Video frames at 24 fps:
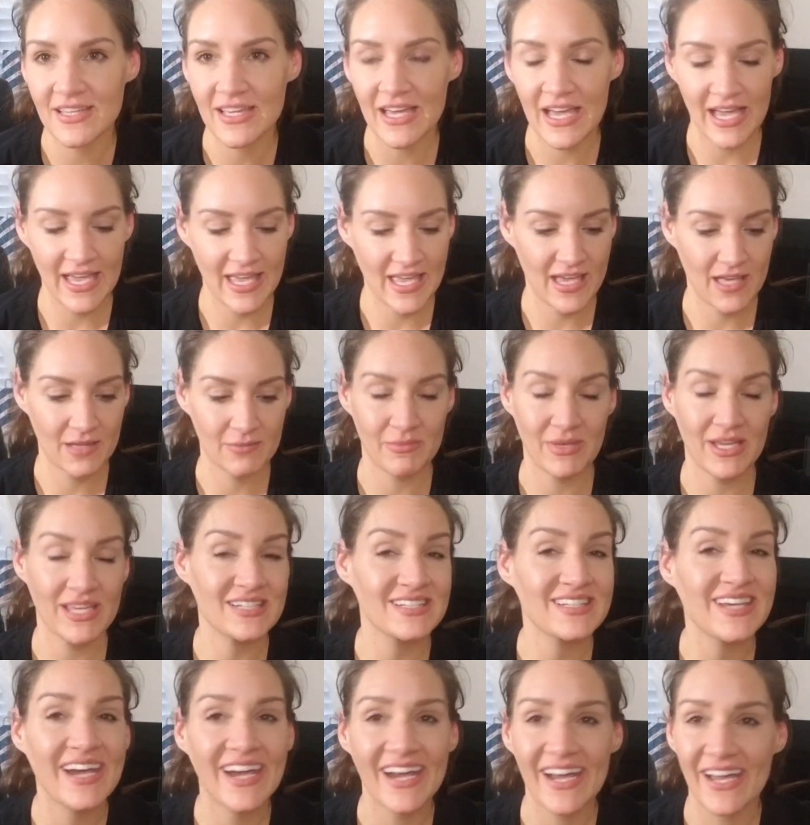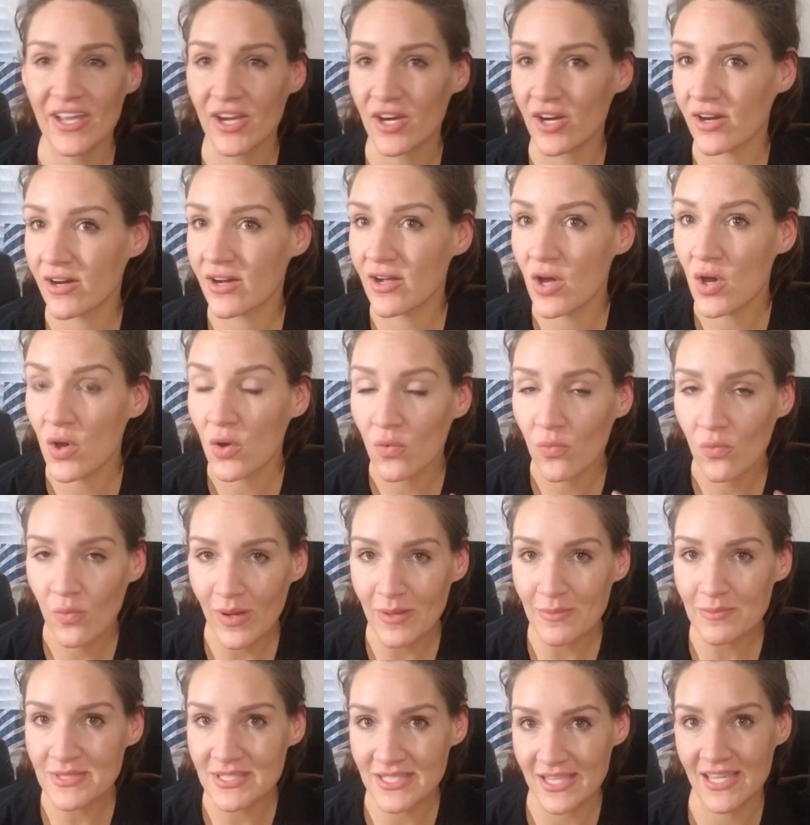I had my entire
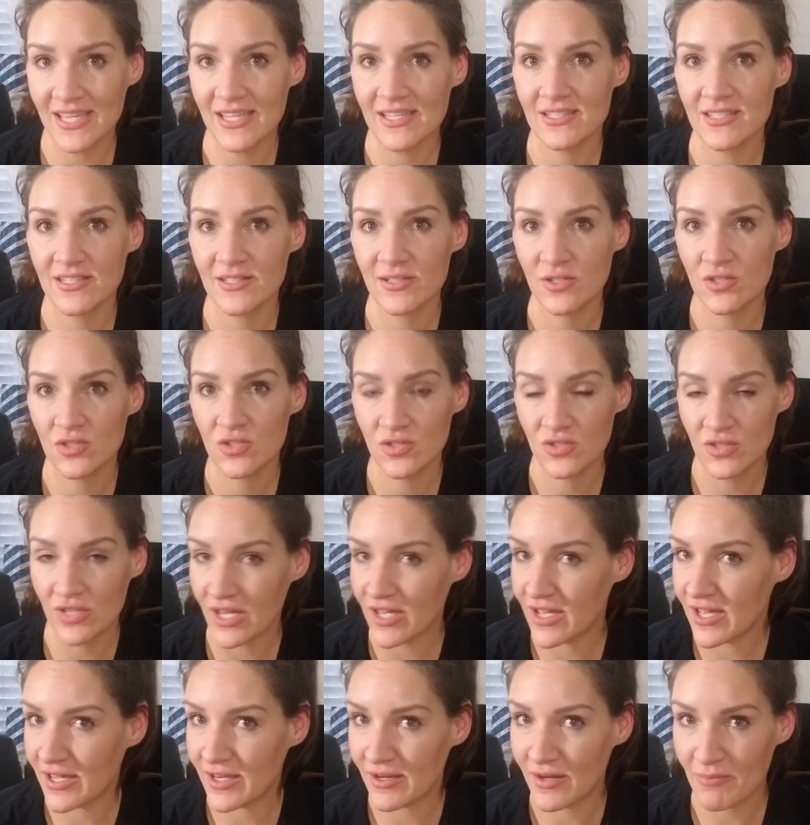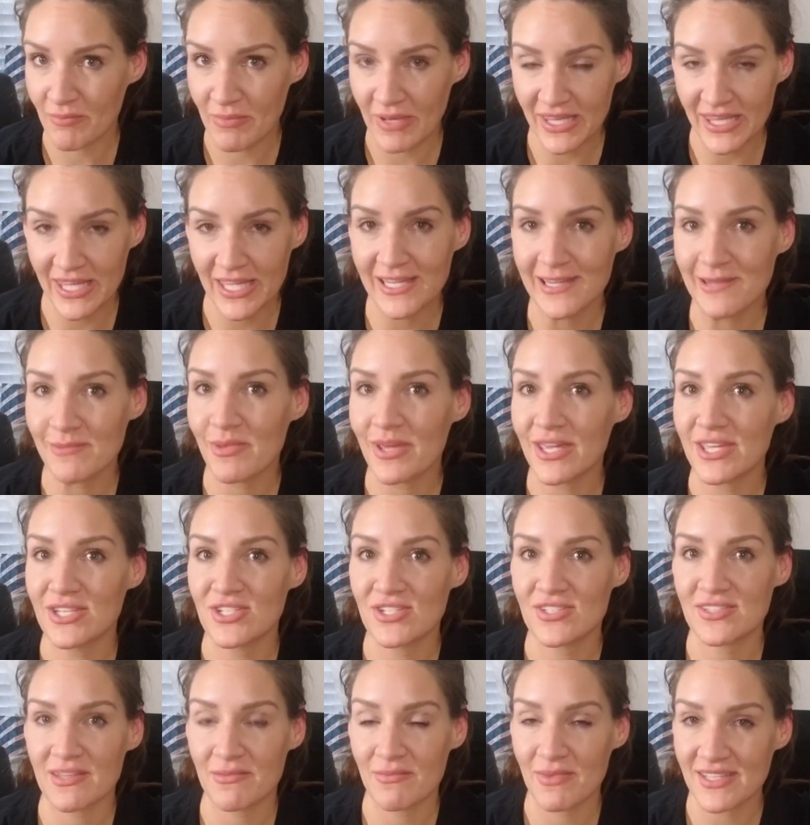website and my landing
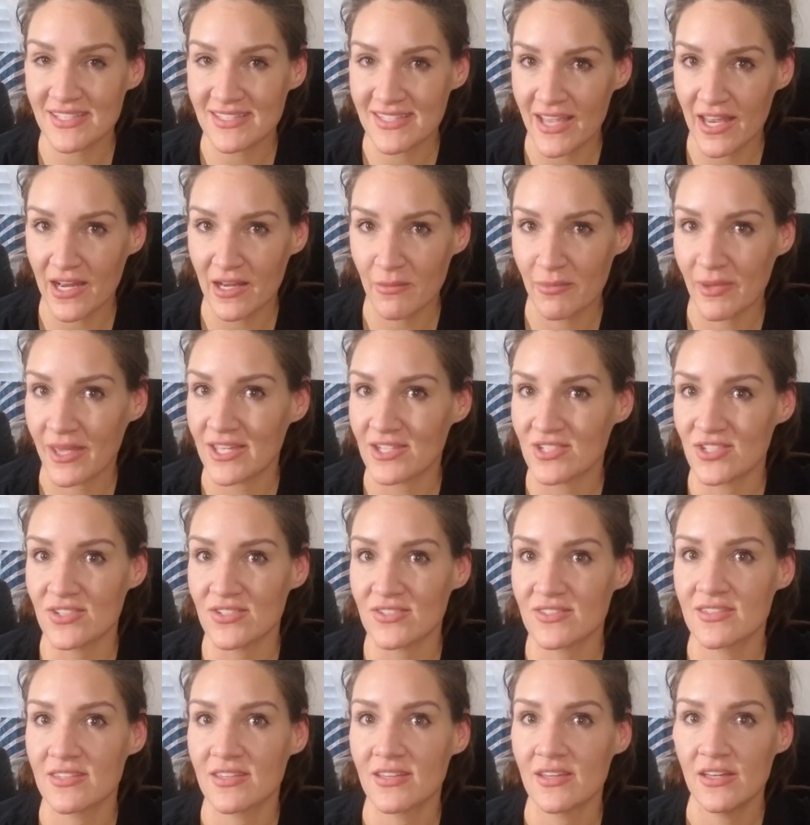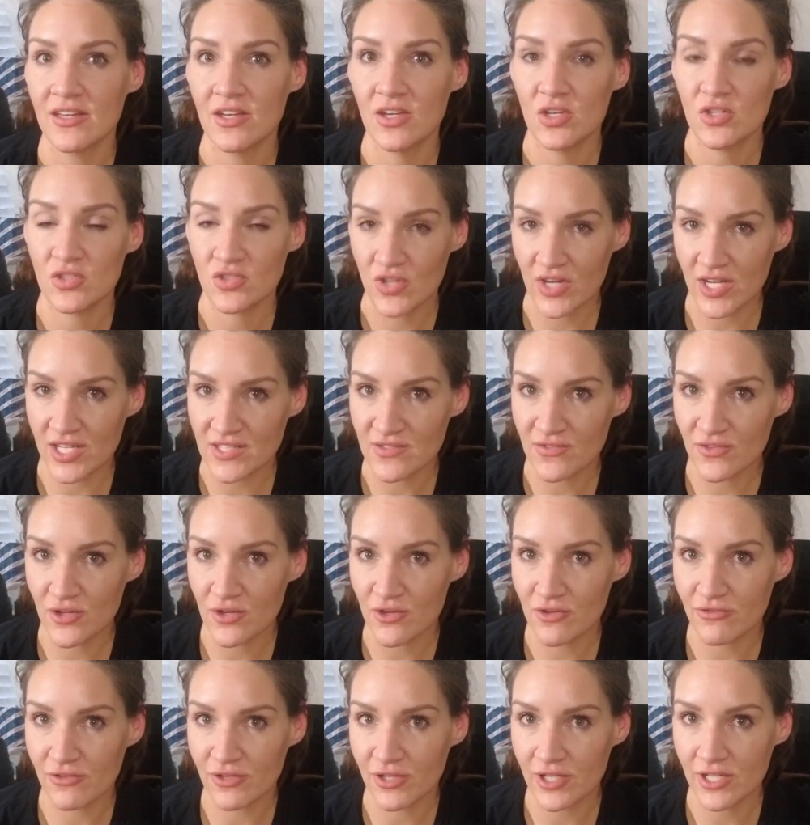pages and my static pages transferred
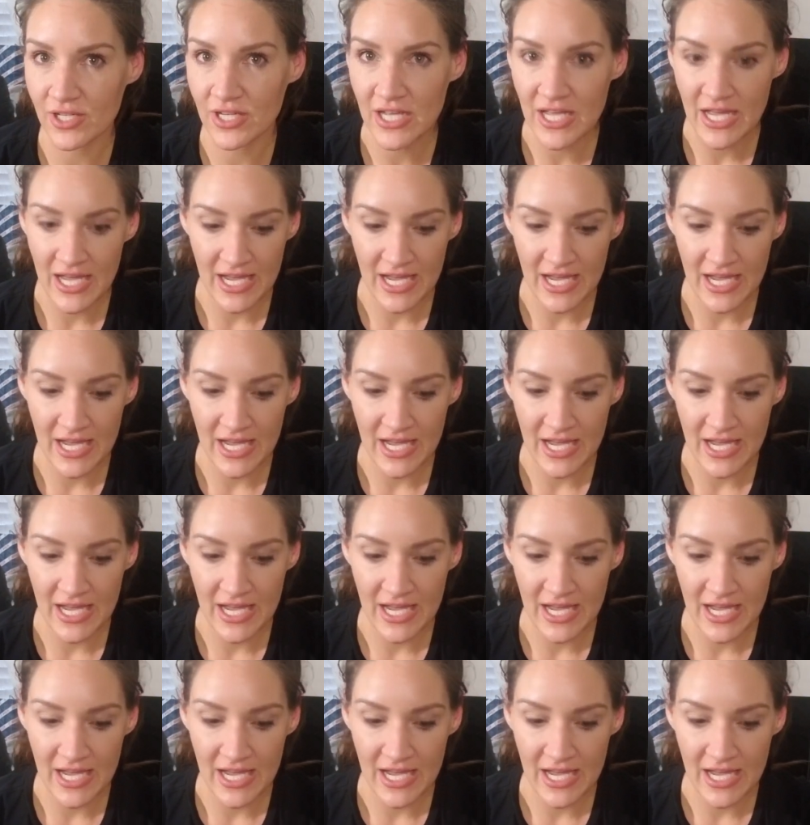over.